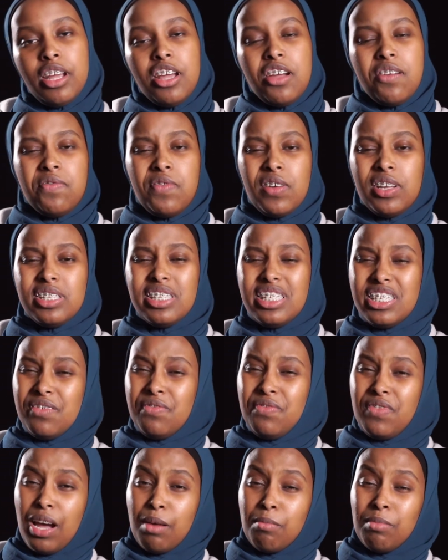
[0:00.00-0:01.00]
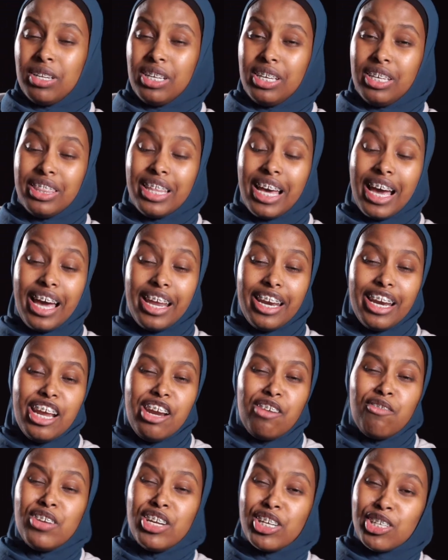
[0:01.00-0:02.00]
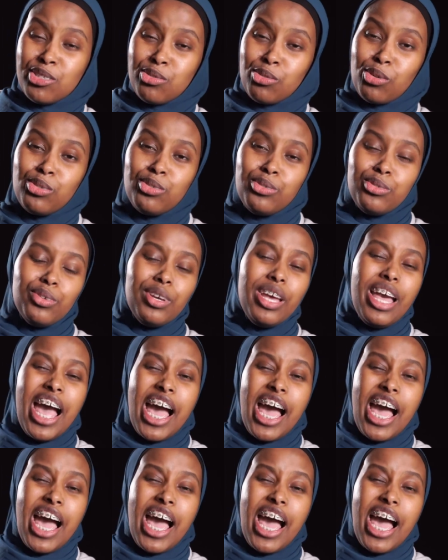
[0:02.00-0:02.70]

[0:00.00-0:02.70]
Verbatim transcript: Friends and family that reassured you,